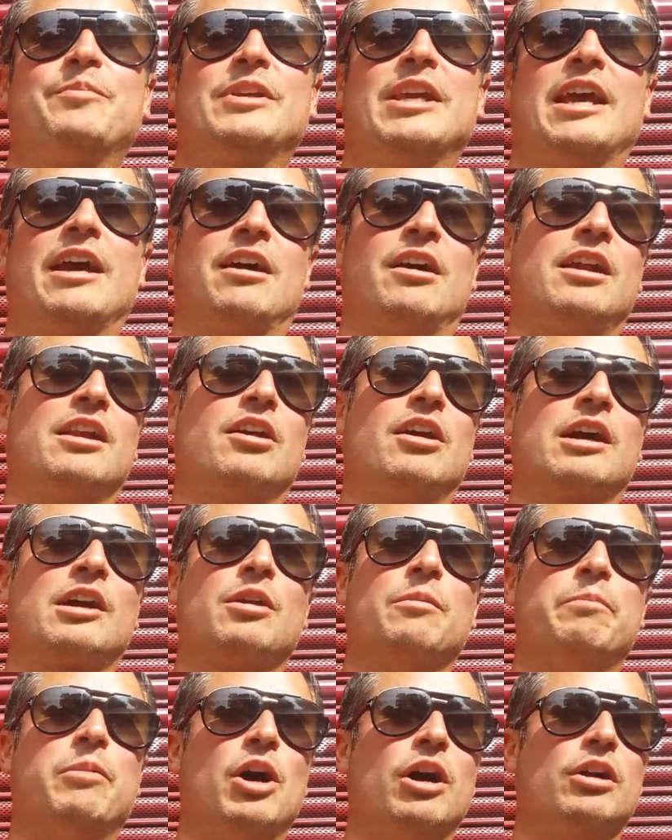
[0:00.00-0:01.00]
Yeah, I
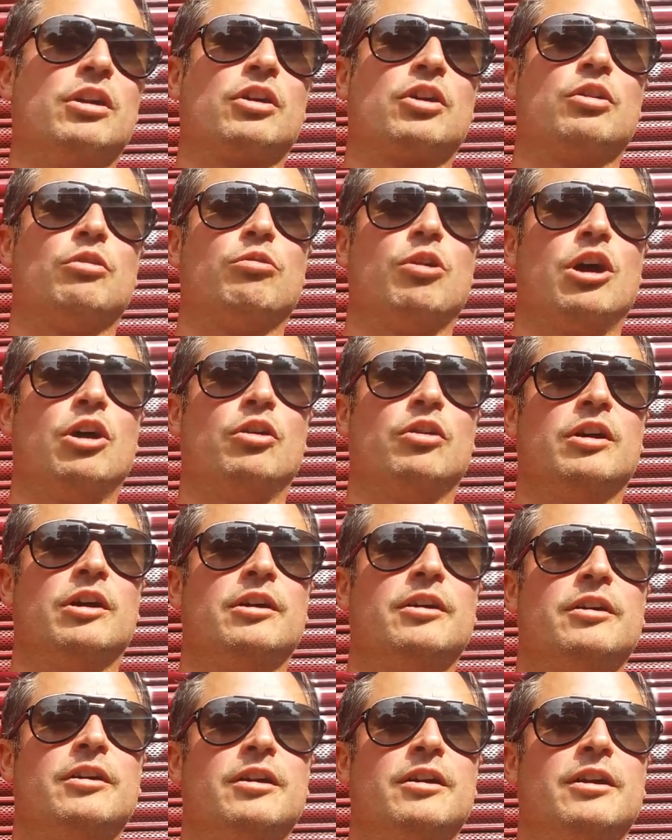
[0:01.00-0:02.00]
like a bottle of Corona
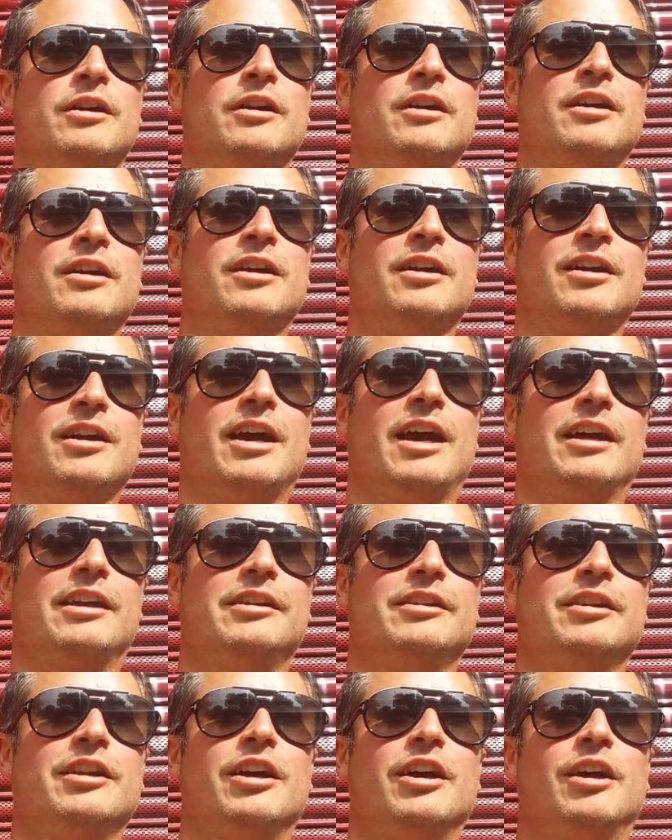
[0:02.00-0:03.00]

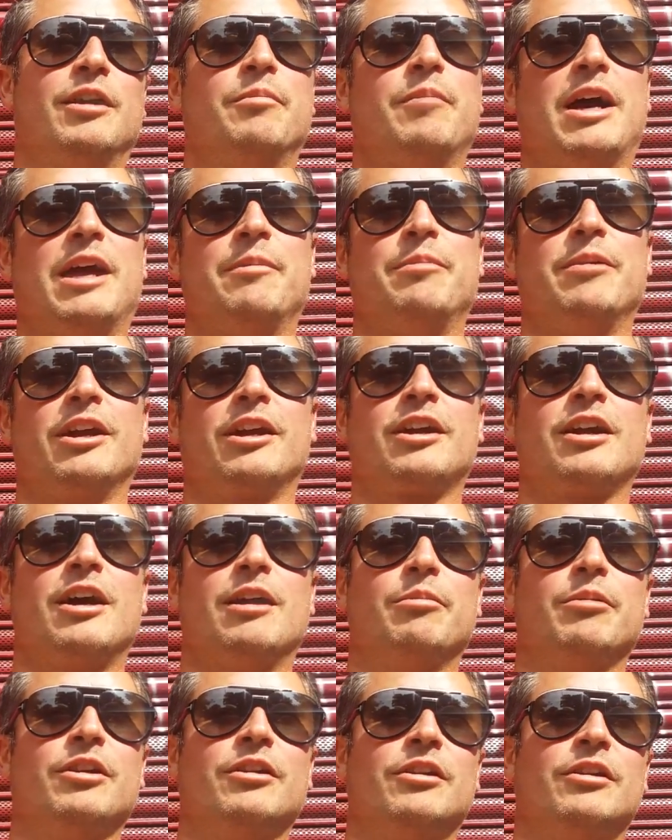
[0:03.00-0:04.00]
and maybe a
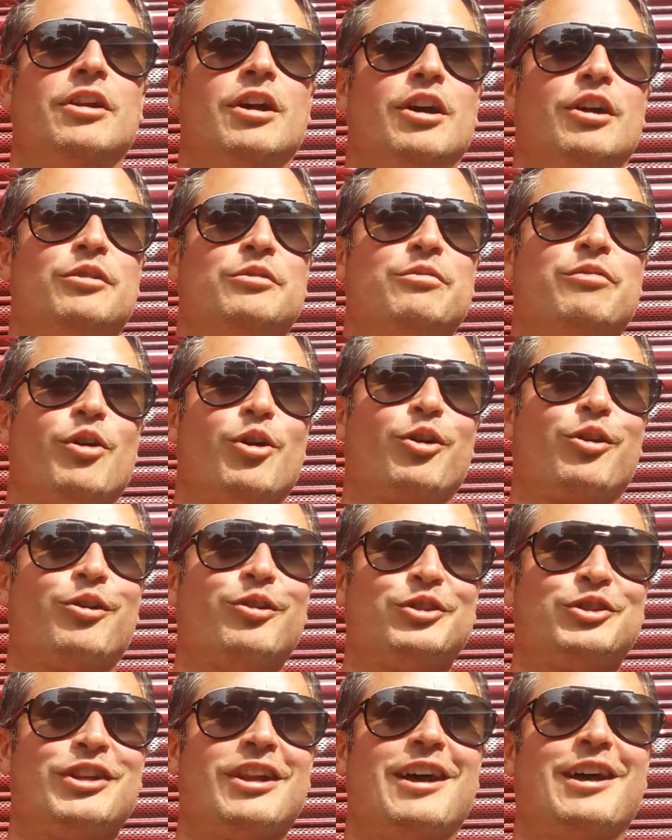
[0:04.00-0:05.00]
couple of large
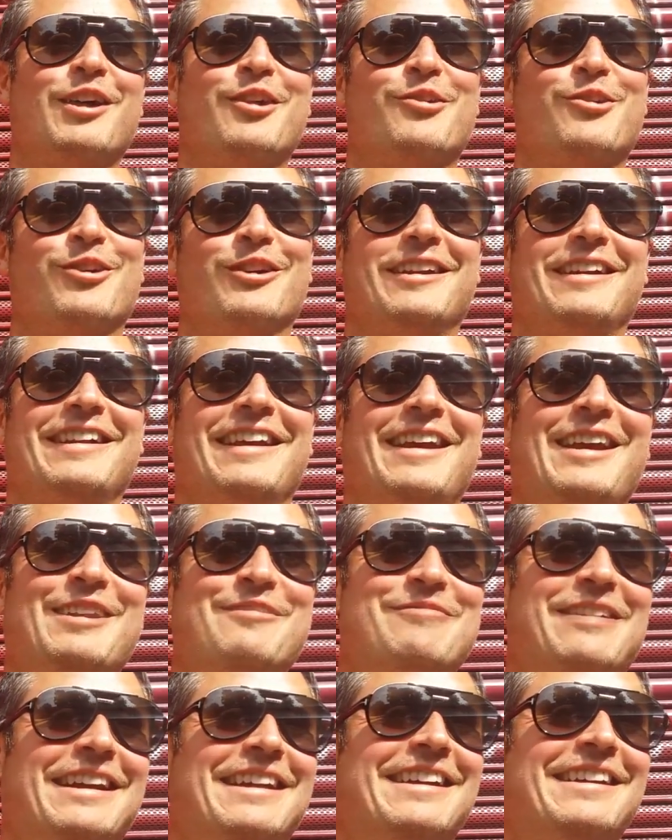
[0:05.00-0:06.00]
vodkas later on in the
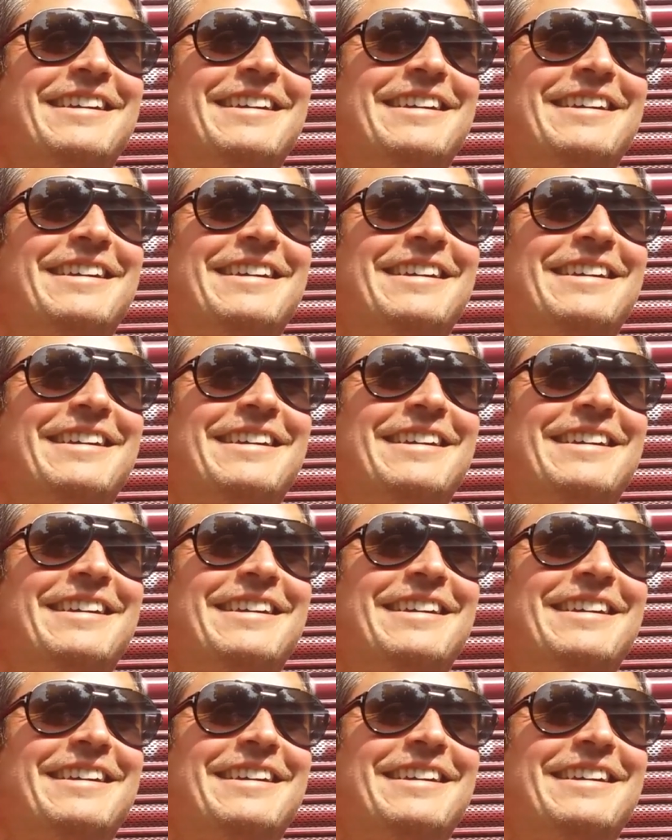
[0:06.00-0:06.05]
evening.